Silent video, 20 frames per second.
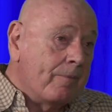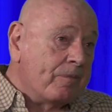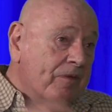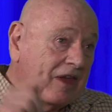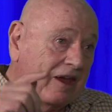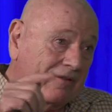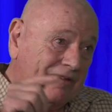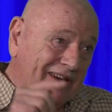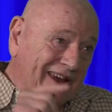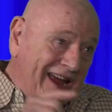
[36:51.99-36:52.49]

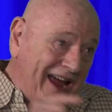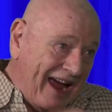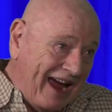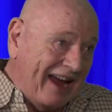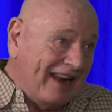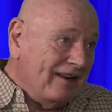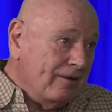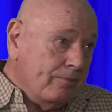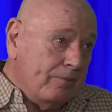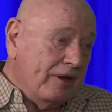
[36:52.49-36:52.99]
if he
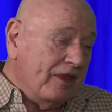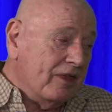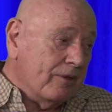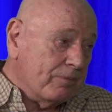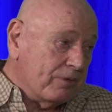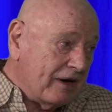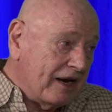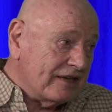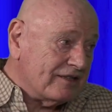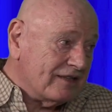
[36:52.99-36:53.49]
hadn't been the
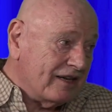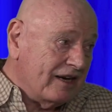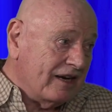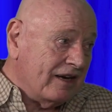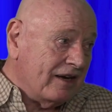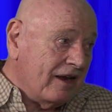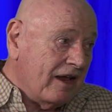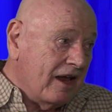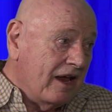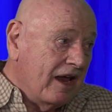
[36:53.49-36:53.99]

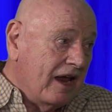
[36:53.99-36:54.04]
president,